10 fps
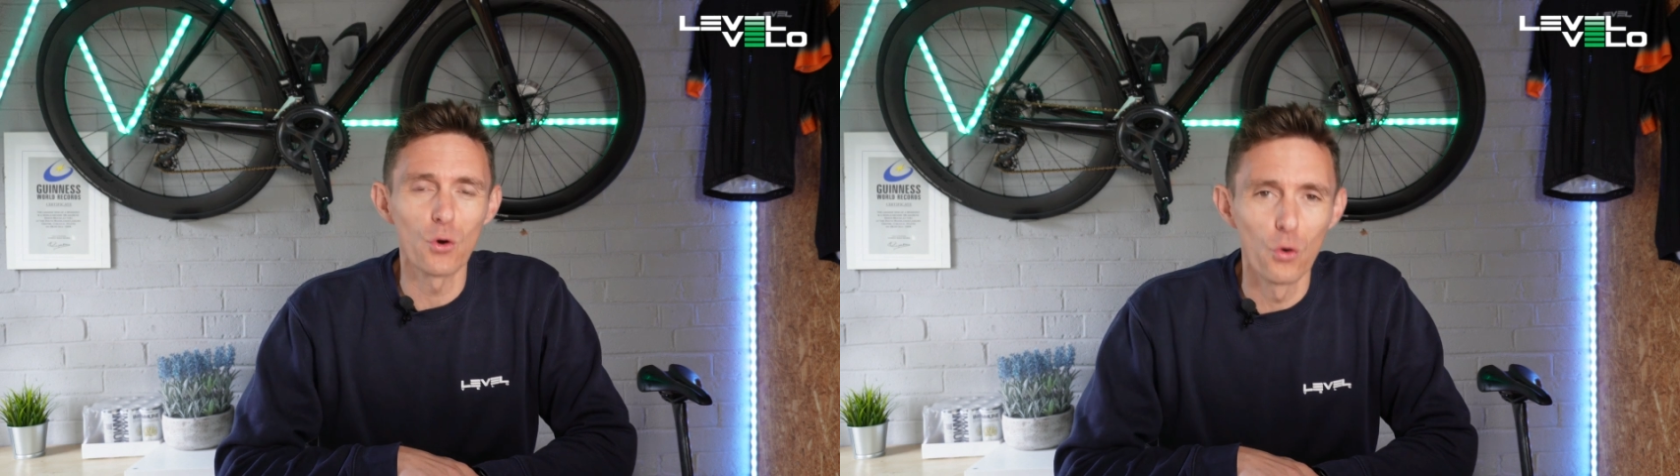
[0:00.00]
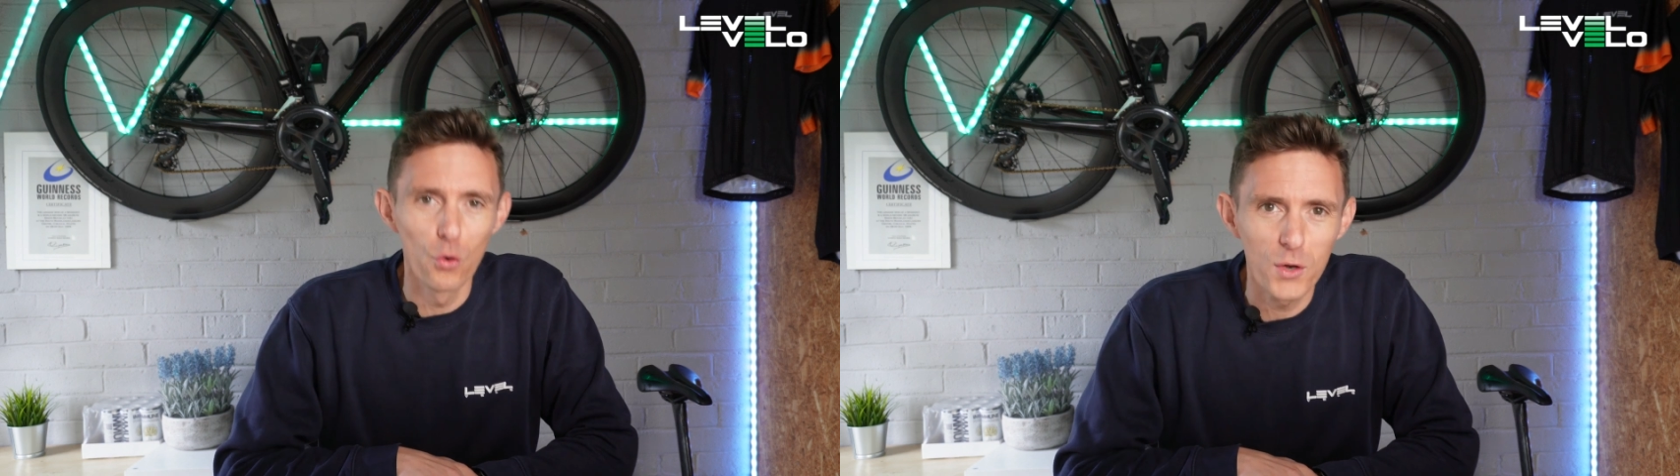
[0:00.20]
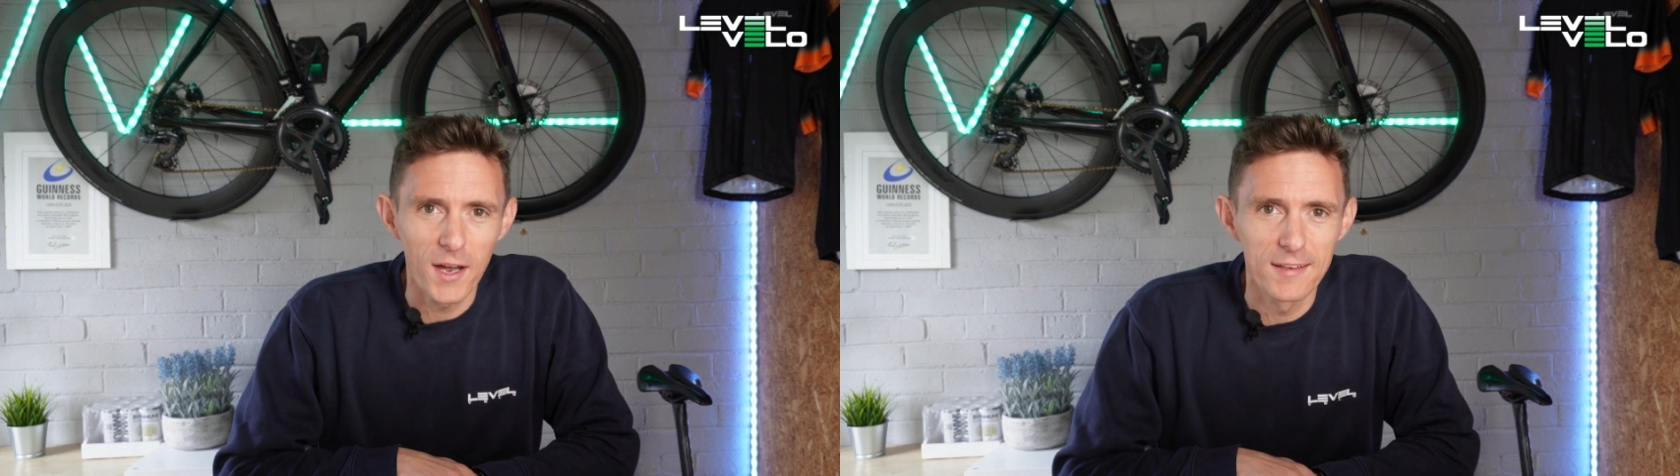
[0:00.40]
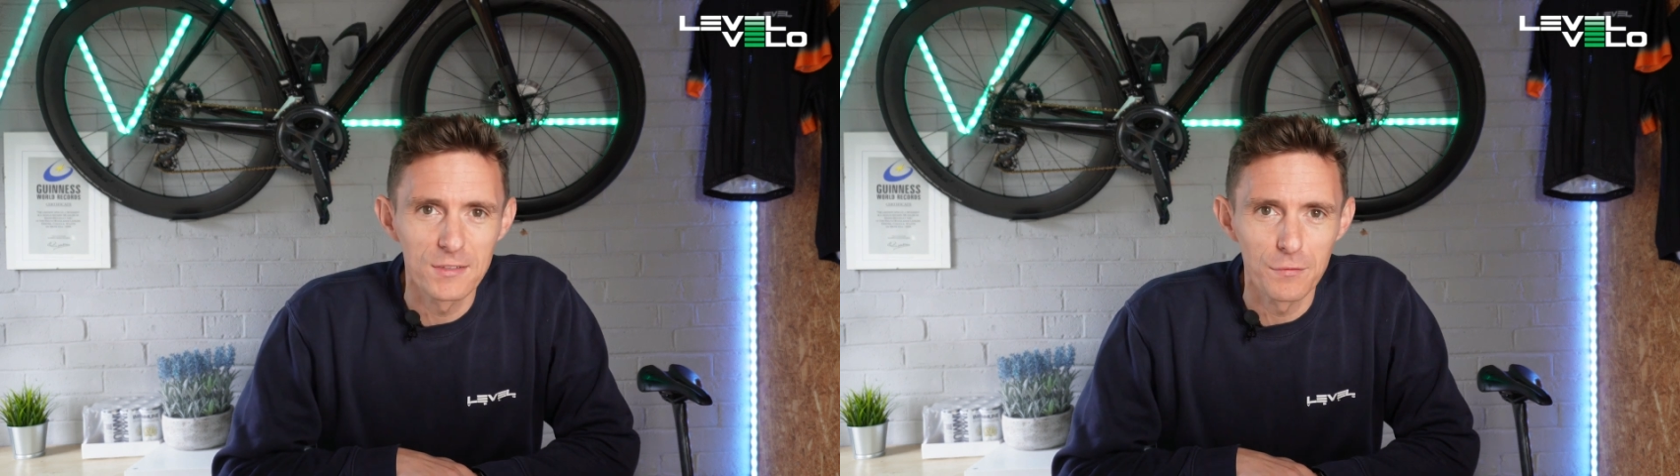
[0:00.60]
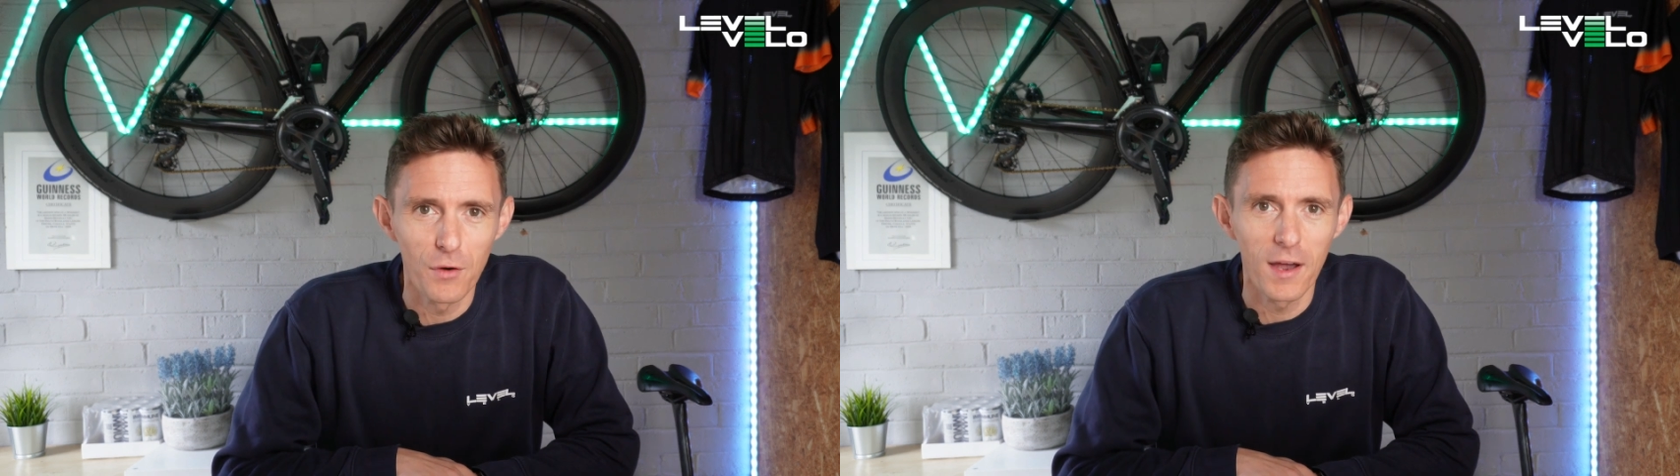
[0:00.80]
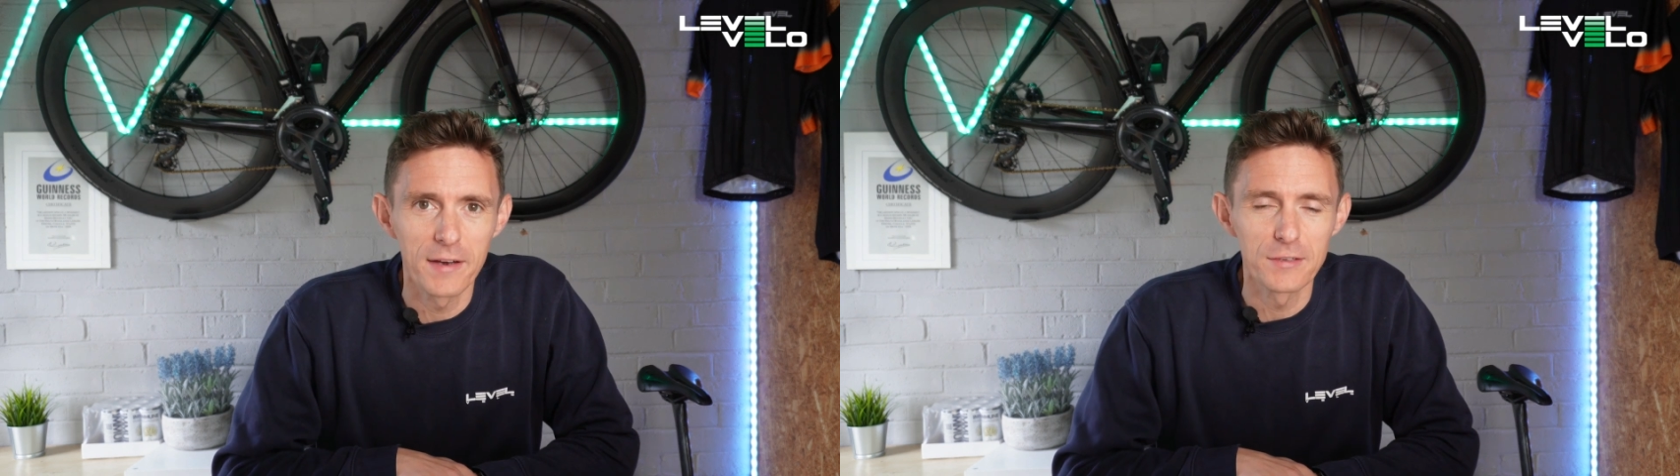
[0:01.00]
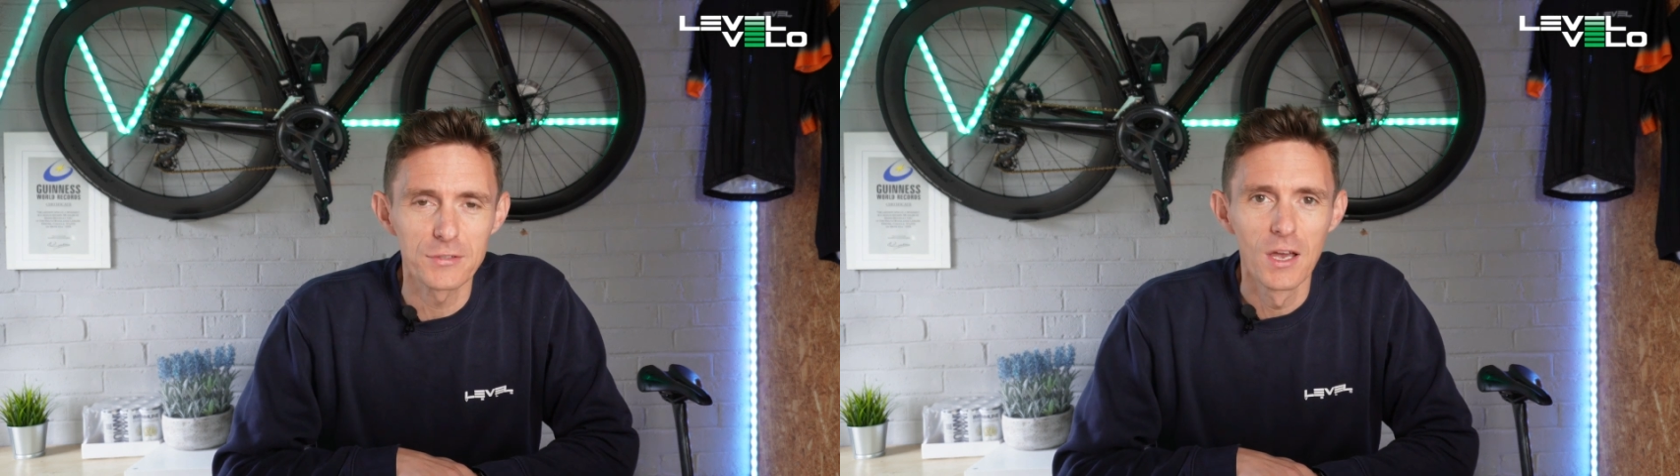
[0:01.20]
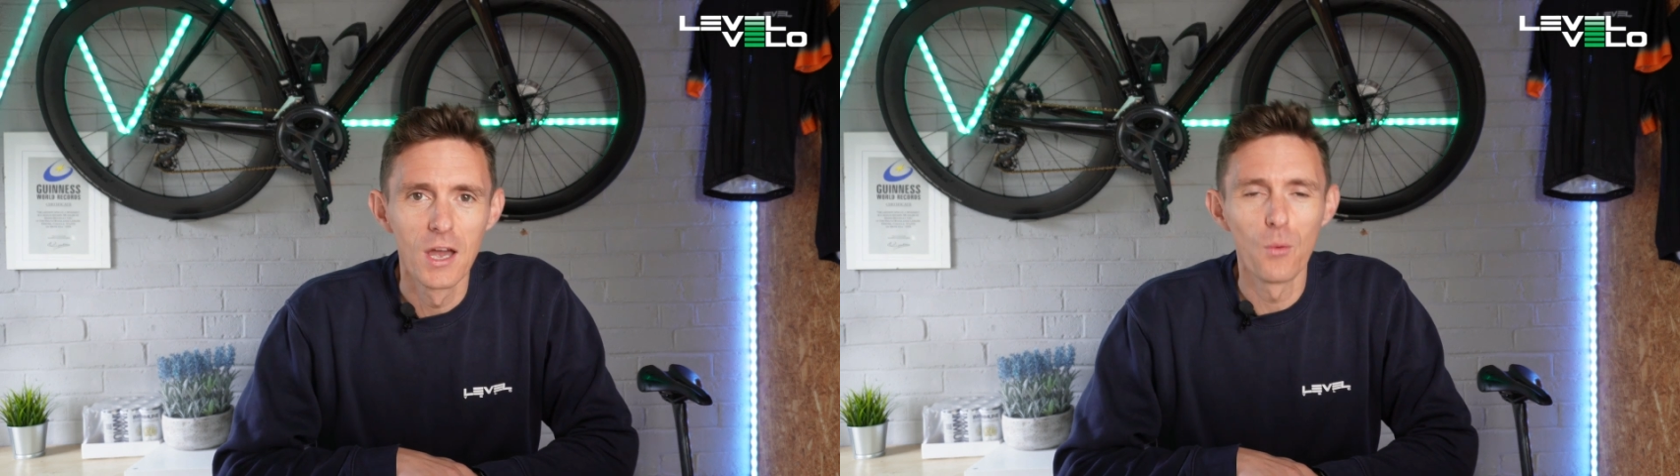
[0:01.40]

all kinds of riders,